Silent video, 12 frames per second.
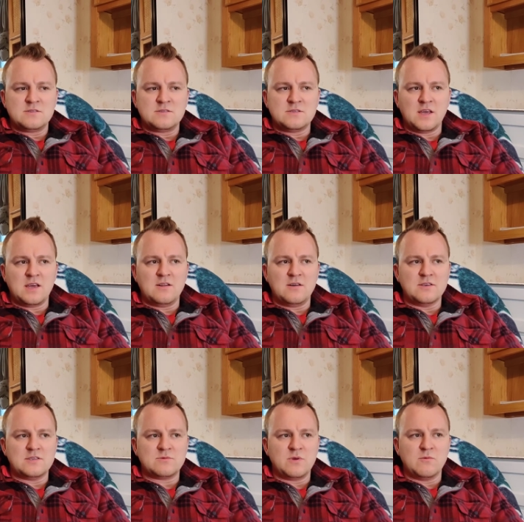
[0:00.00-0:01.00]
saying all
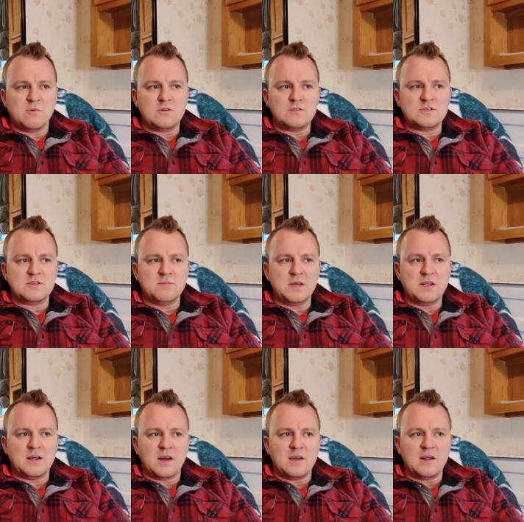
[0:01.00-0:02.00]
these sweet words to me,
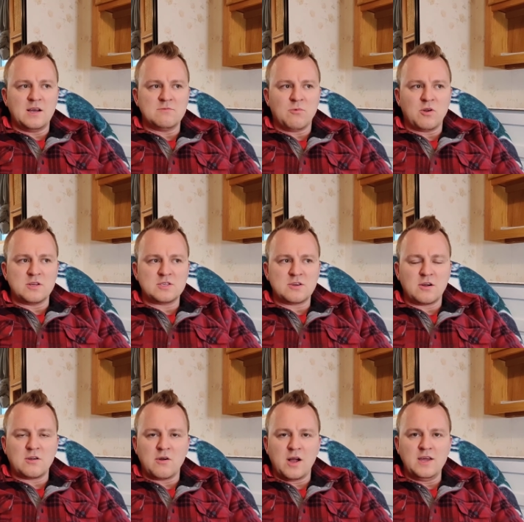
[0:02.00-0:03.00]
and I want to
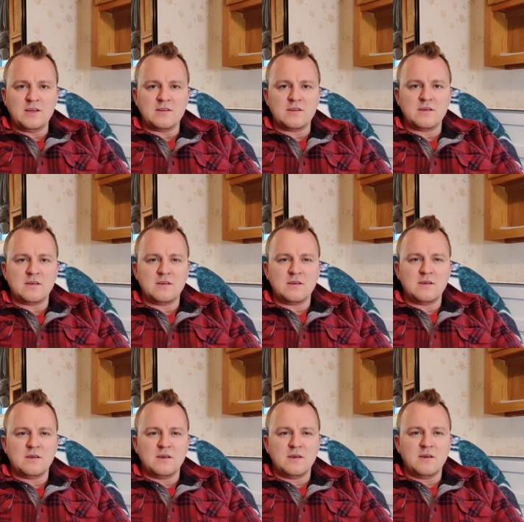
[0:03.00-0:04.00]
start crying,
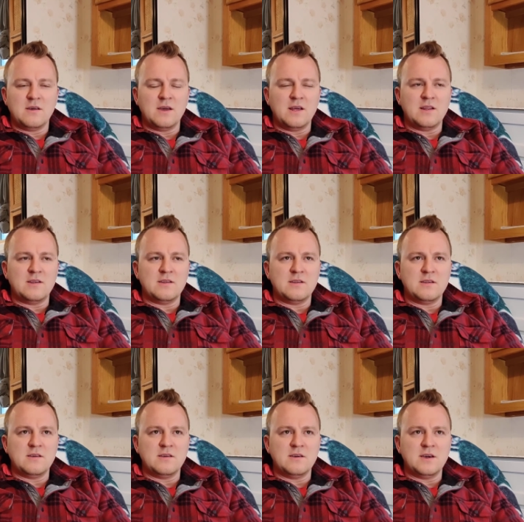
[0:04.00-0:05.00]
and
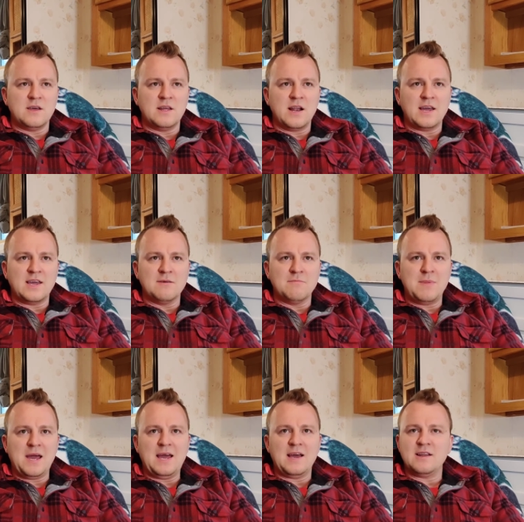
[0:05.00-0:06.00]
then I get
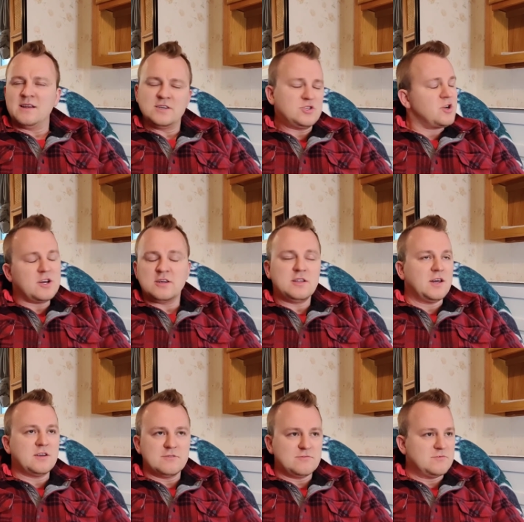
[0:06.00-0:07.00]
mad and I try to,
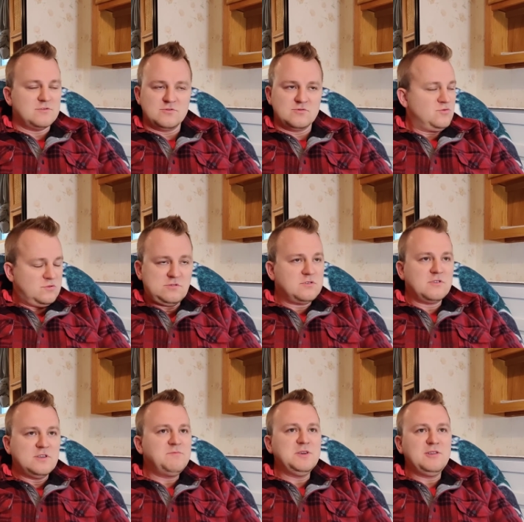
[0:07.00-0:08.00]
like,
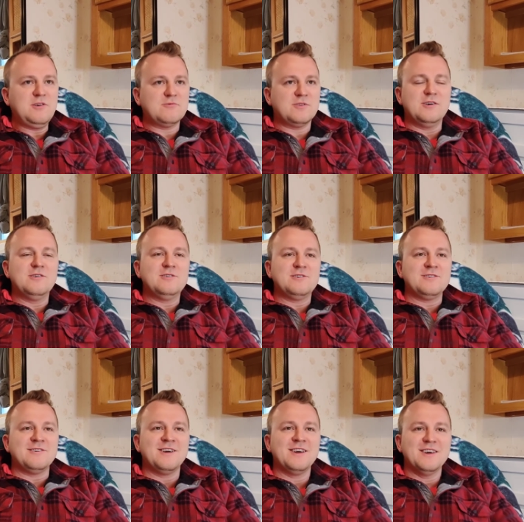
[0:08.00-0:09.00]
leave me alone.
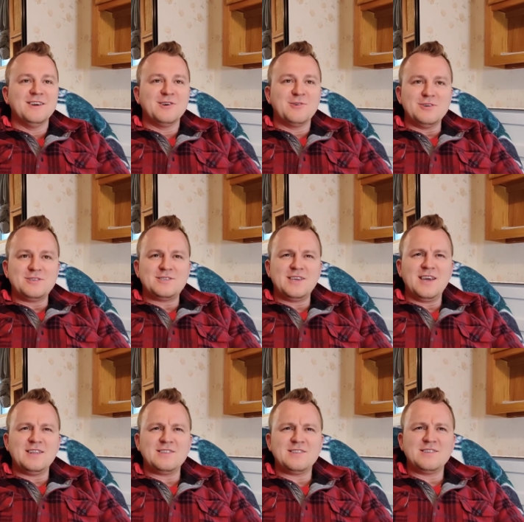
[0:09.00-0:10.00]
Quit
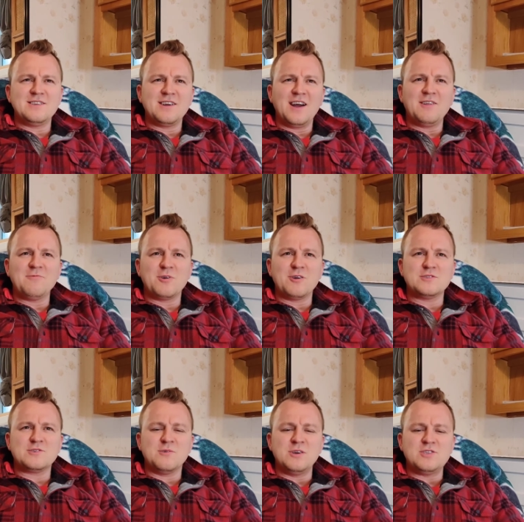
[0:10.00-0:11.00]
saying kind
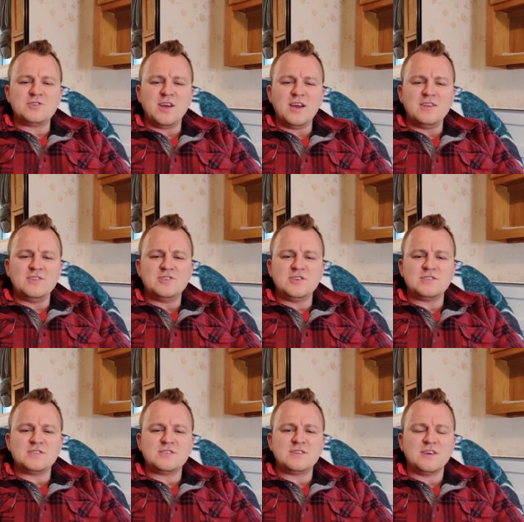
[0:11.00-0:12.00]
words. Quit trying to
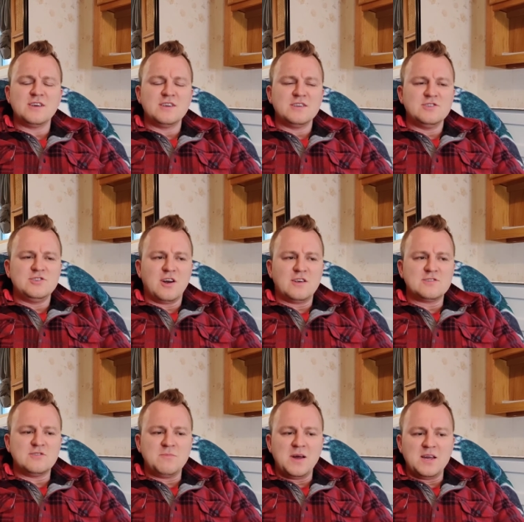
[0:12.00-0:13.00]
just
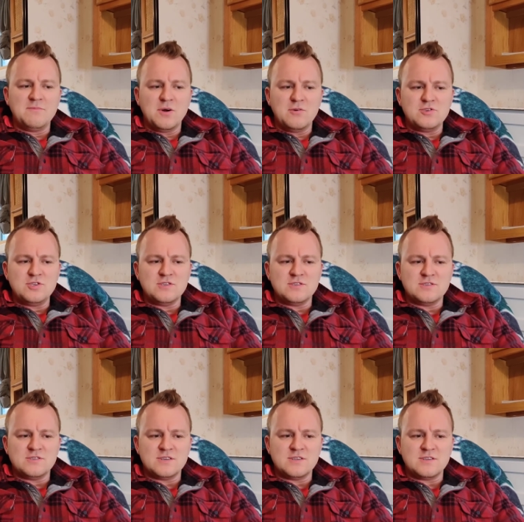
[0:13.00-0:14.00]
jostle my
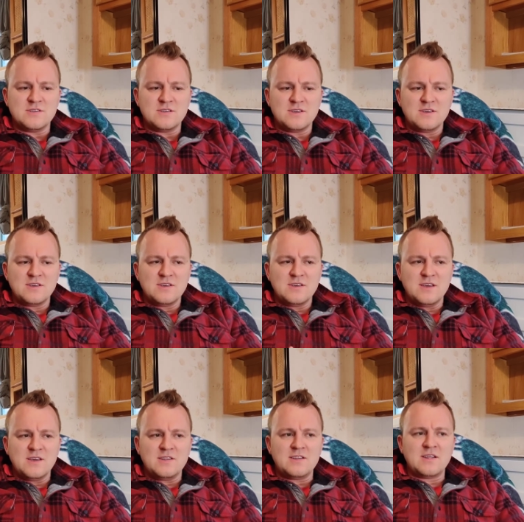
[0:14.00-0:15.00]
emotions and
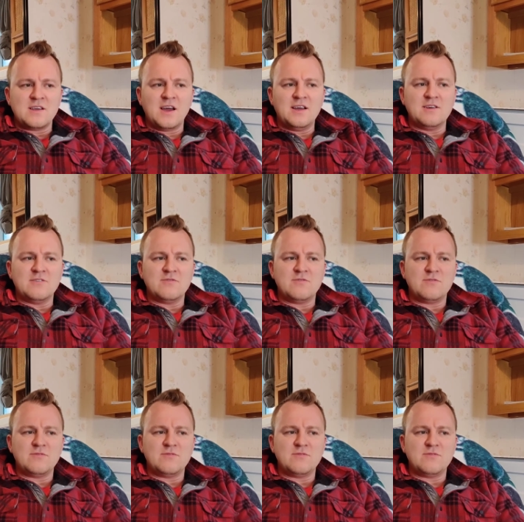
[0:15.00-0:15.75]
kind of